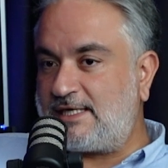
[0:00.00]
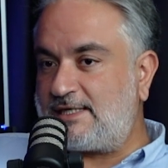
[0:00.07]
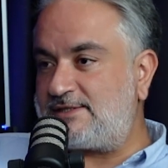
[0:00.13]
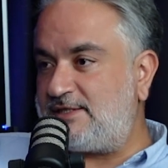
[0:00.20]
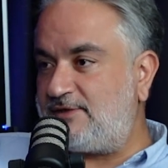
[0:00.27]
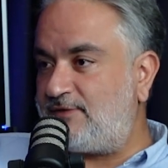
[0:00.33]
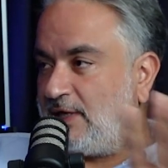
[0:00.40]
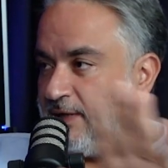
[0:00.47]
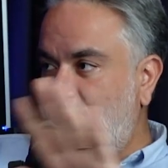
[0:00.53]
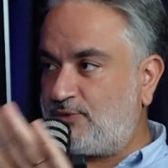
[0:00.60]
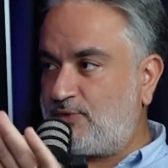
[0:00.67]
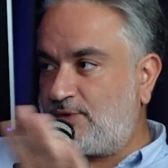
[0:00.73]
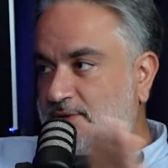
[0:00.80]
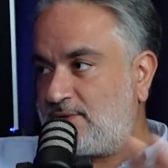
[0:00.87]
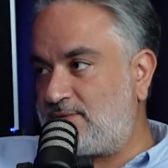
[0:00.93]
has
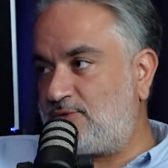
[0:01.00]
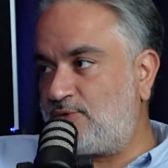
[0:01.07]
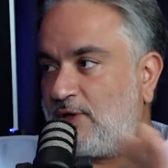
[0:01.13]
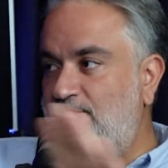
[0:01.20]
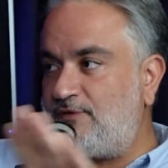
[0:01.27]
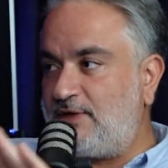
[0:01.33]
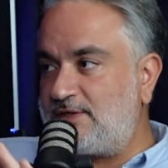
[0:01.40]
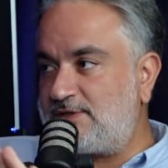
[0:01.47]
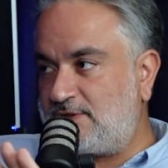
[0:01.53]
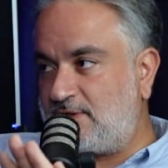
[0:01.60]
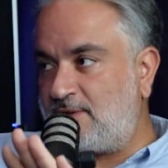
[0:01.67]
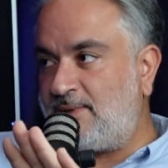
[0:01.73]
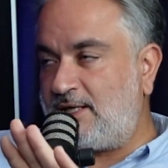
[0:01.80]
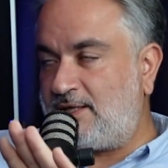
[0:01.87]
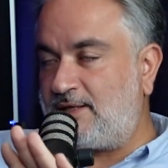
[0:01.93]
developed 12 years in
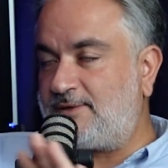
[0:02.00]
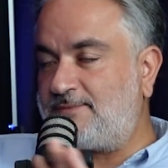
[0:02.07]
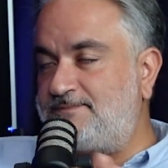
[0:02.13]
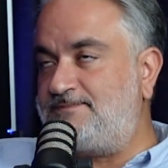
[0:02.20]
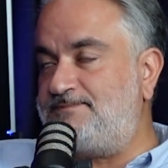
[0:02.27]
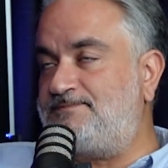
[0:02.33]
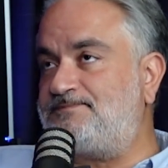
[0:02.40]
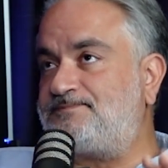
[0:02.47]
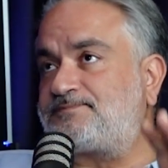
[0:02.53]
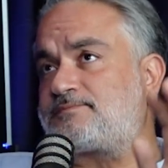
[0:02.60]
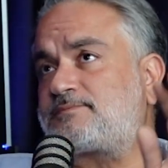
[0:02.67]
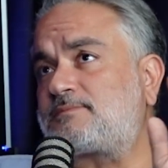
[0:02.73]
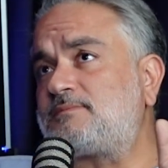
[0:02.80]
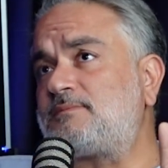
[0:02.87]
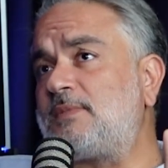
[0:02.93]
the making.
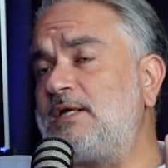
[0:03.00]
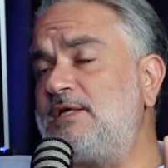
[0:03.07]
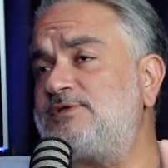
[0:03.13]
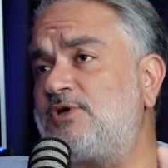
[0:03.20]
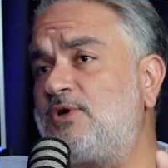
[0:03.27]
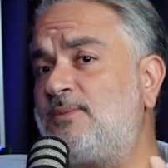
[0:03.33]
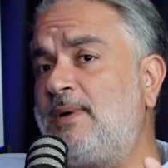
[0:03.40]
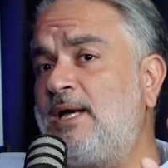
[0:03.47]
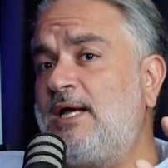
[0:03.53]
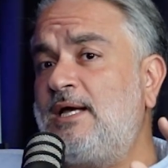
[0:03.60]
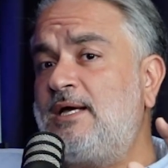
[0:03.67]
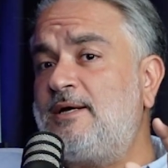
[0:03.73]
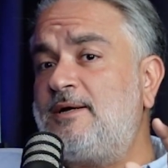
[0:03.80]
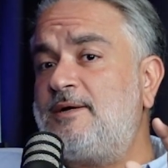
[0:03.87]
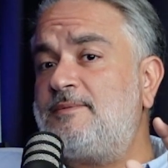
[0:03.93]
So
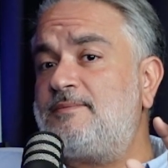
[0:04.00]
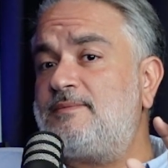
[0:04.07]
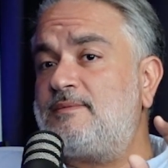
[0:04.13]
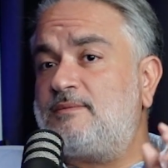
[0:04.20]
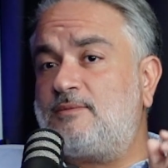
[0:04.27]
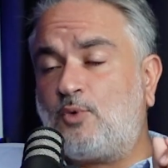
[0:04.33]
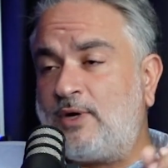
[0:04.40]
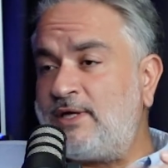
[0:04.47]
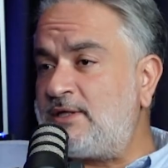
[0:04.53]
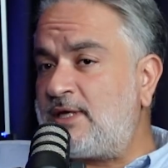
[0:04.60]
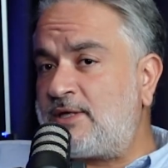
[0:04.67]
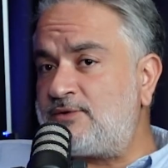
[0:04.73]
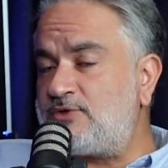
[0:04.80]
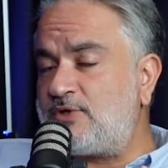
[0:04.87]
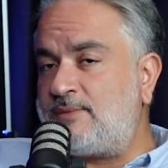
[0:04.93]
went
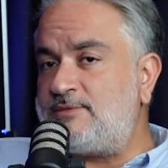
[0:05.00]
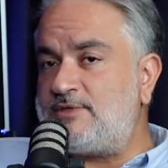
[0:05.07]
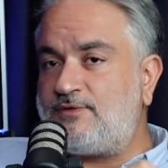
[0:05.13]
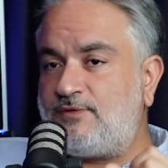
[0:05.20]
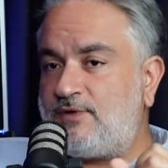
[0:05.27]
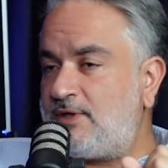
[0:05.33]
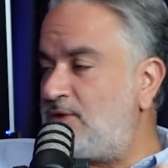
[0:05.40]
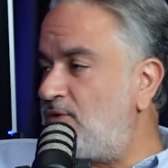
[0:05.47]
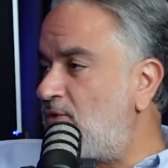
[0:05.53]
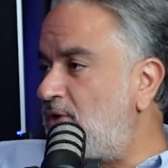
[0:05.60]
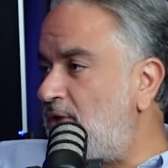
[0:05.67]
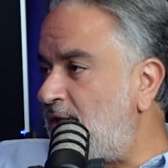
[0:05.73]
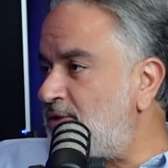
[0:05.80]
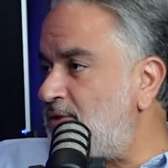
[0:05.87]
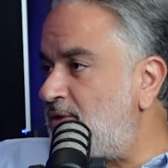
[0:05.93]
down to MTV,
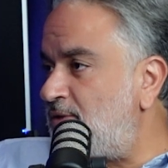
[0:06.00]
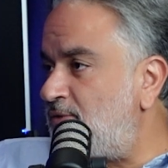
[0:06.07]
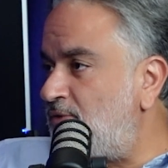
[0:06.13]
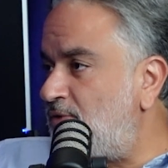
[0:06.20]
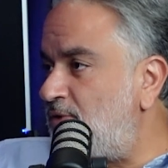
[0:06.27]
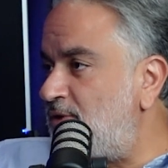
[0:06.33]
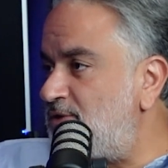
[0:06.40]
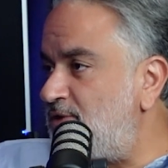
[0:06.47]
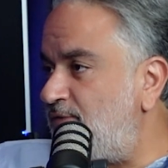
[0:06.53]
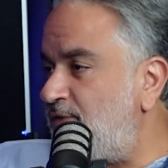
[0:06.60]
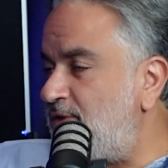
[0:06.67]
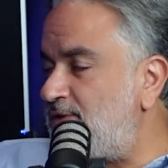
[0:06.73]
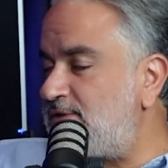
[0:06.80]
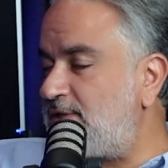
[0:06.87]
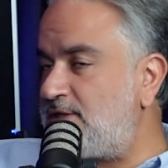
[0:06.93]
local
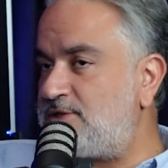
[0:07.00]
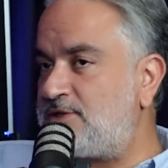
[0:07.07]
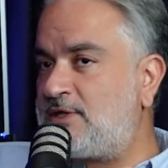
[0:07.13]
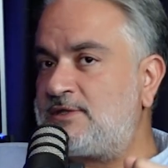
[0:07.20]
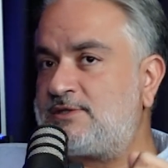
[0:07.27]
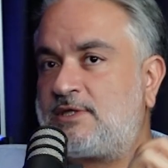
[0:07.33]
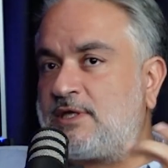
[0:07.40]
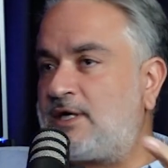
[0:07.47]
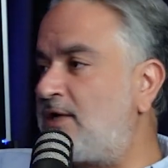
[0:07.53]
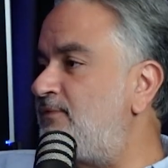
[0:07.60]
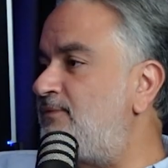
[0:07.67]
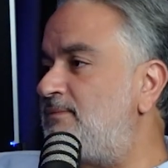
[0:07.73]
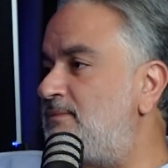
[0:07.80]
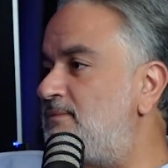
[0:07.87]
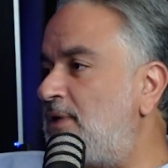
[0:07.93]
TV station, and said,
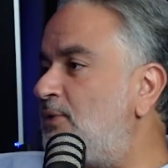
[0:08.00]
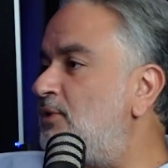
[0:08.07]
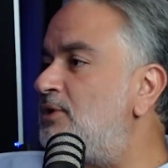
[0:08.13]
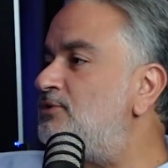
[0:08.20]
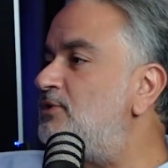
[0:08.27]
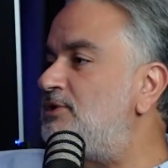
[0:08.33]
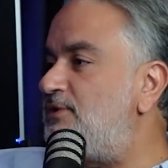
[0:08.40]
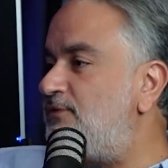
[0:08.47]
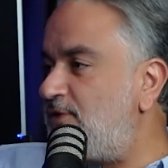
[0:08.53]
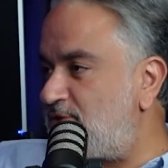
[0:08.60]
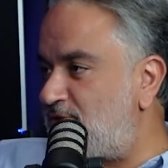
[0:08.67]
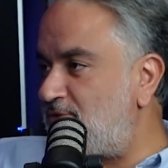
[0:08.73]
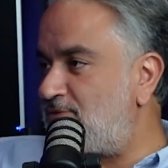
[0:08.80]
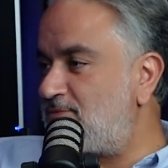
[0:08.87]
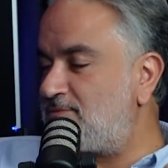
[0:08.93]
I want to do a TV
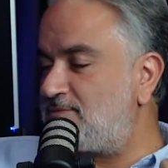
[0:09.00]
show.